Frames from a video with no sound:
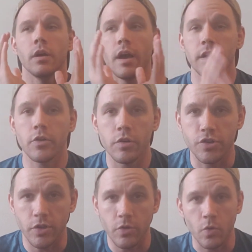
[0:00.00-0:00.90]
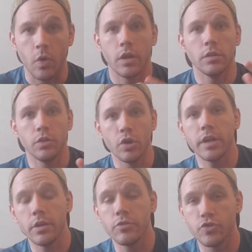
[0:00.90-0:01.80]
I encourage you, look
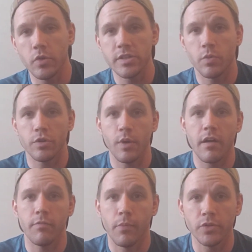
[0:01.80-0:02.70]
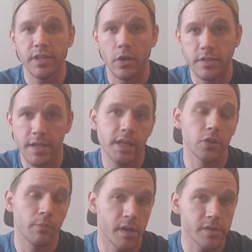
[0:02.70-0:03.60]
at other joints where you have
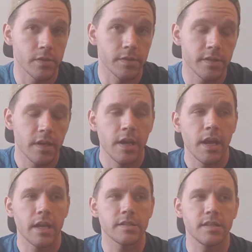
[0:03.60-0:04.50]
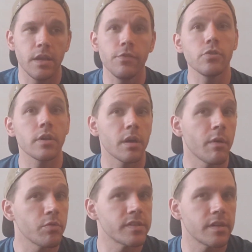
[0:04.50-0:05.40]
multi-articular muscles and see if you can come up with